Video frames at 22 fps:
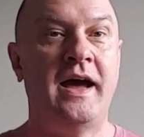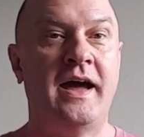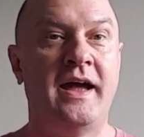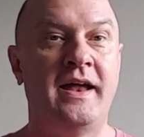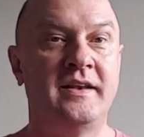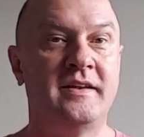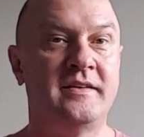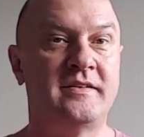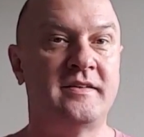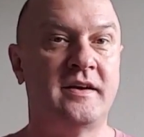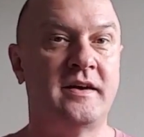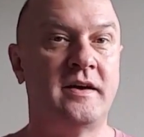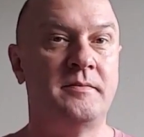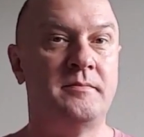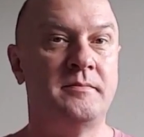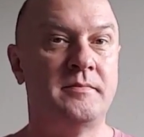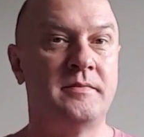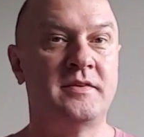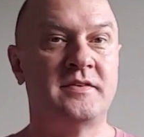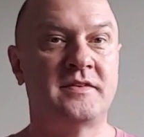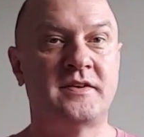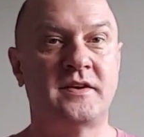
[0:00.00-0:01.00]
And
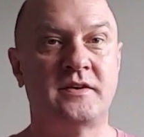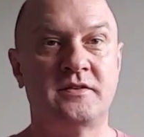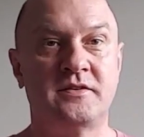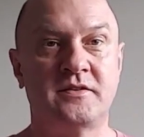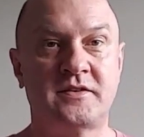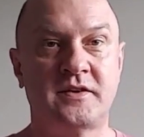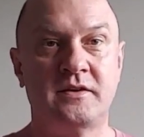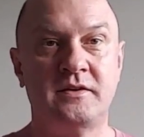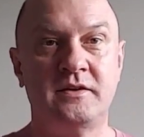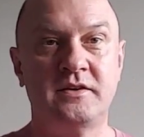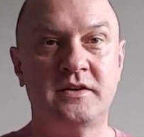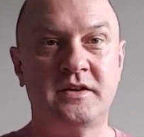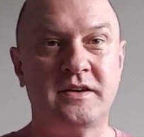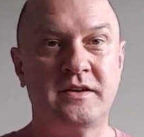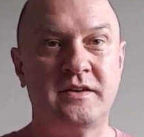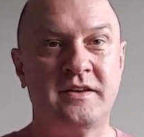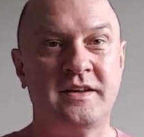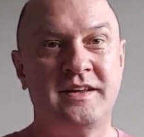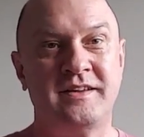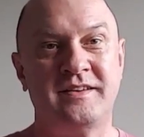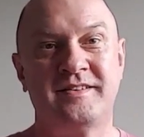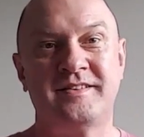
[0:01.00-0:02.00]
so look
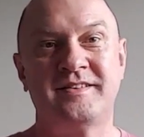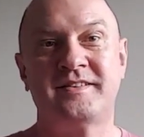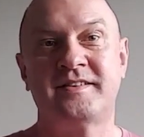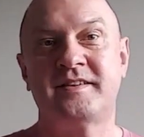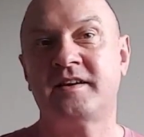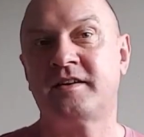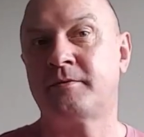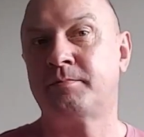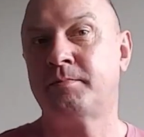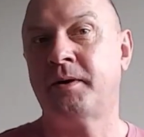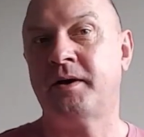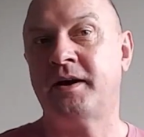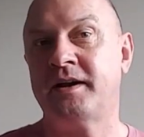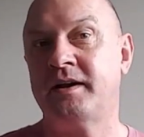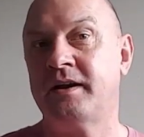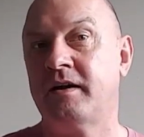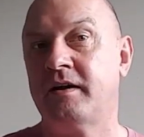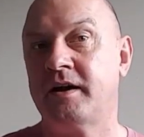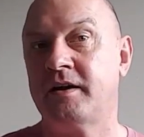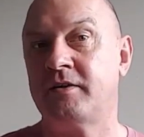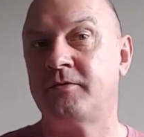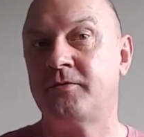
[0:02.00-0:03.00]
at the
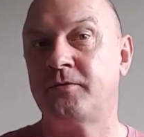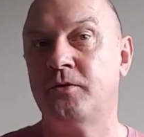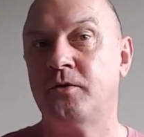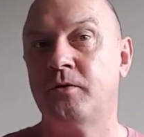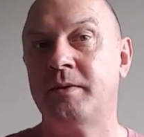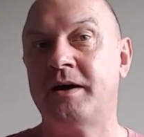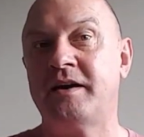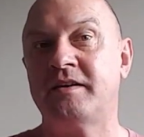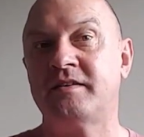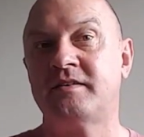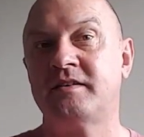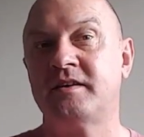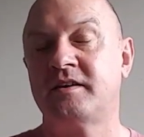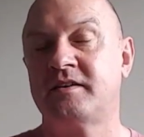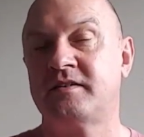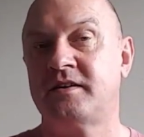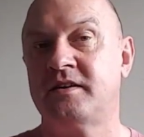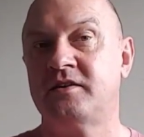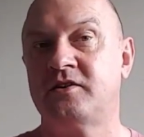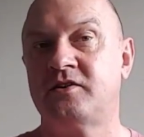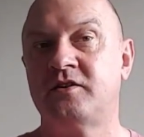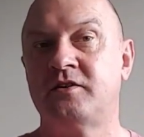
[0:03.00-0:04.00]
6x9 format,
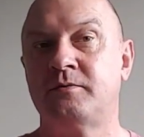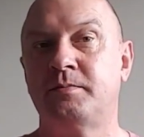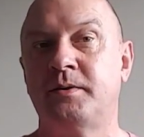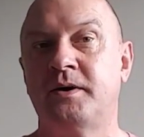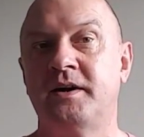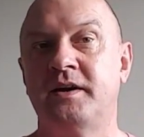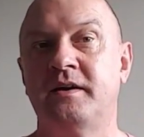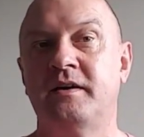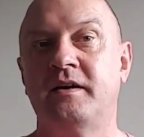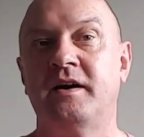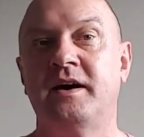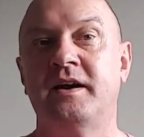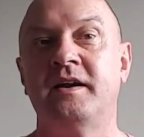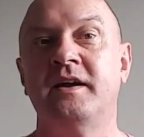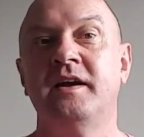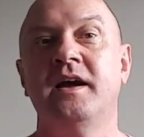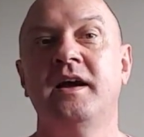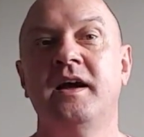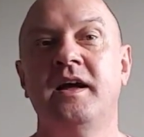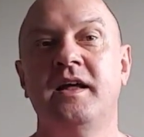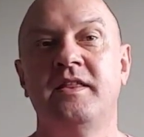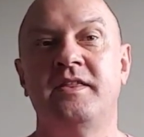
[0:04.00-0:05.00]
6 inches by 9.
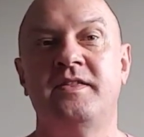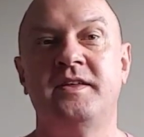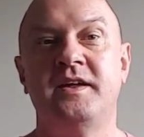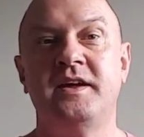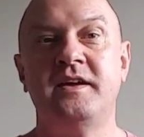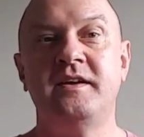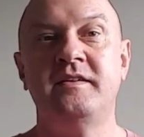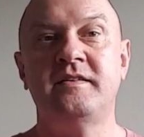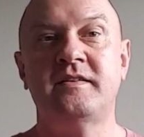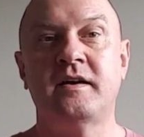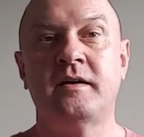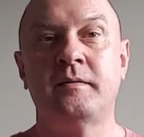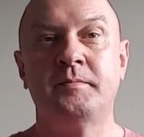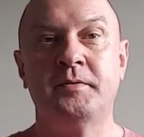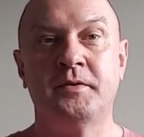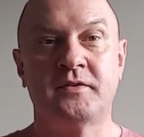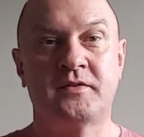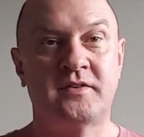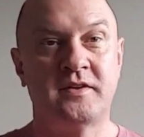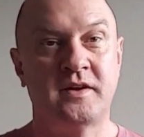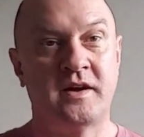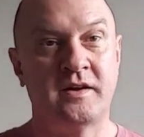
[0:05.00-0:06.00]
These are
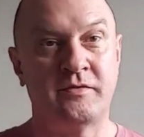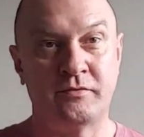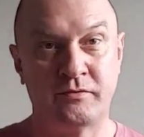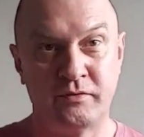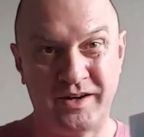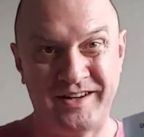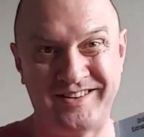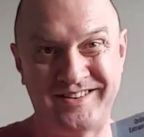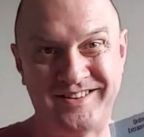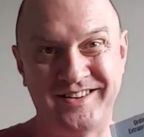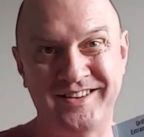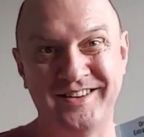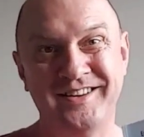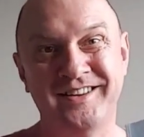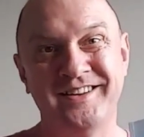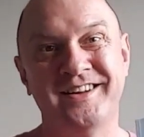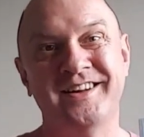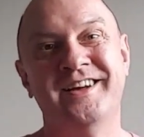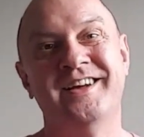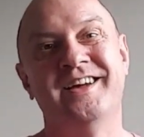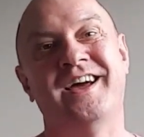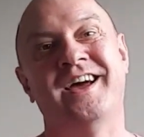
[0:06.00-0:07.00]
books that I've
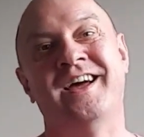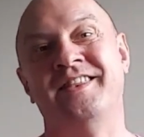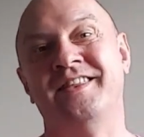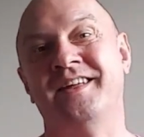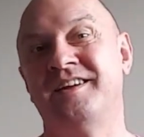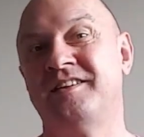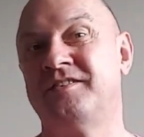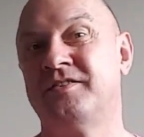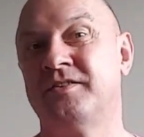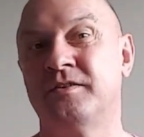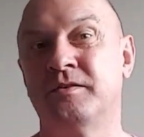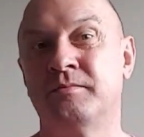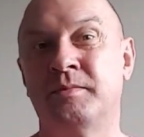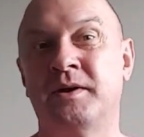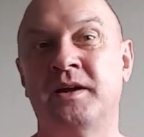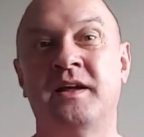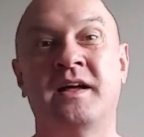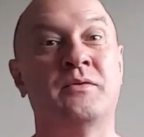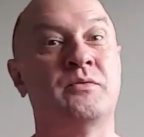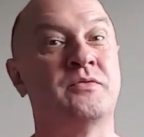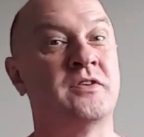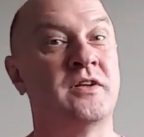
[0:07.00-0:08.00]
written, and they took
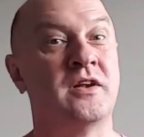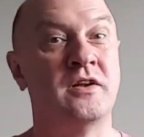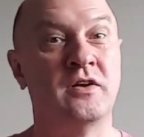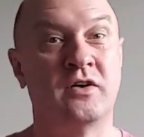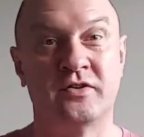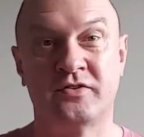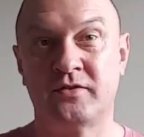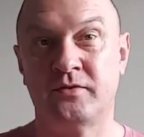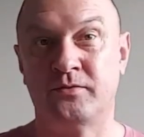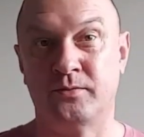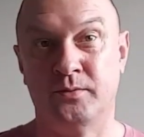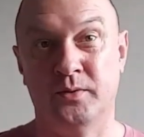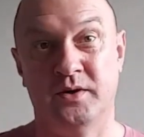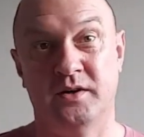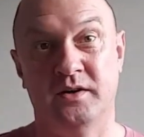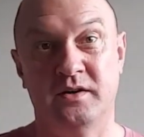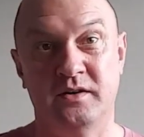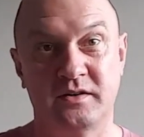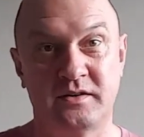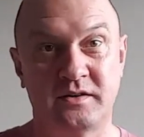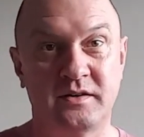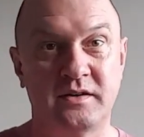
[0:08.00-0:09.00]
me, it was a lot of
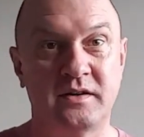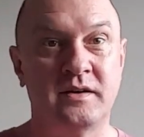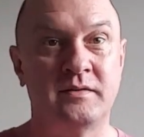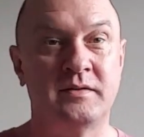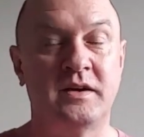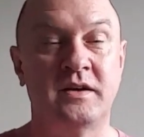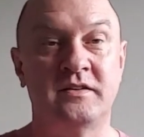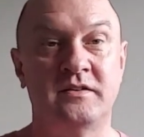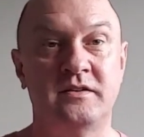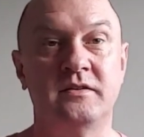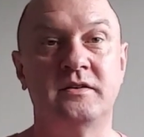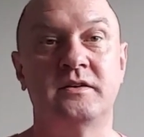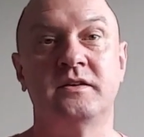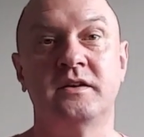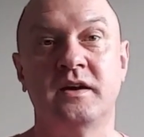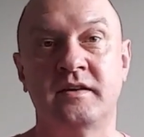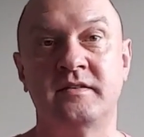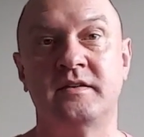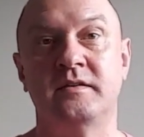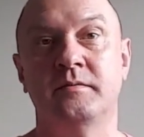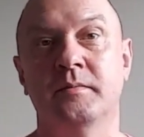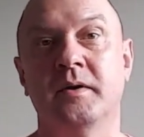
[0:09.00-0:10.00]
work, as
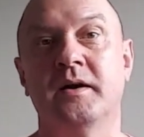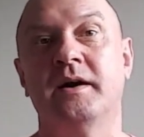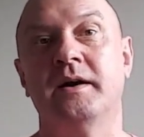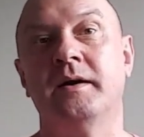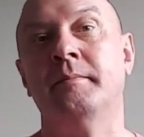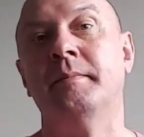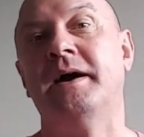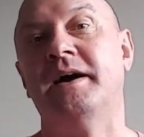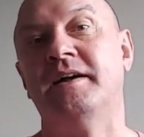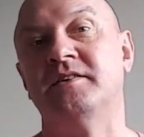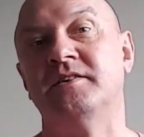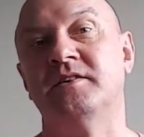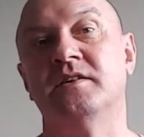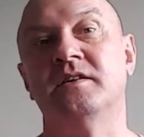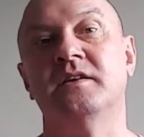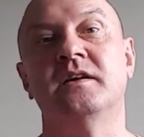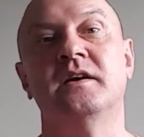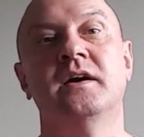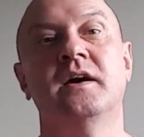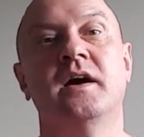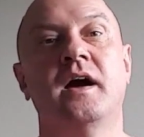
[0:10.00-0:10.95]
you might imagine.